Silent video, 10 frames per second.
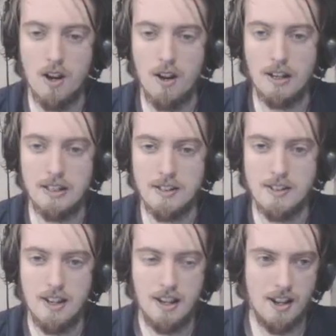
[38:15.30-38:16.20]

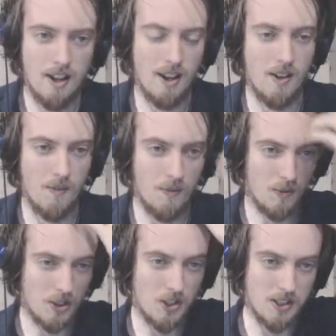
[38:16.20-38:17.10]
height,
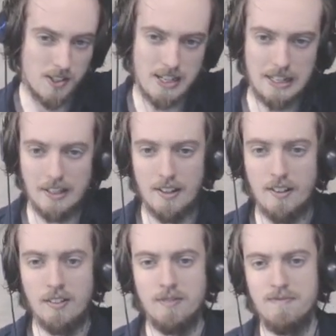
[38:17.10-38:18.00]
which is
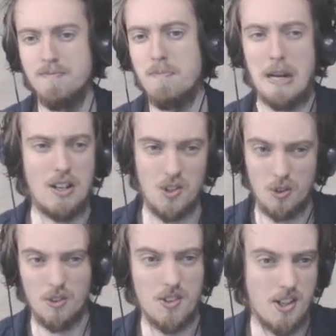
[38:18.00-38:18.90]
in
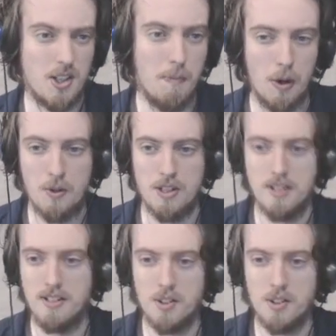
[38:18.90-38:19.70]
pixels, I suppose, is in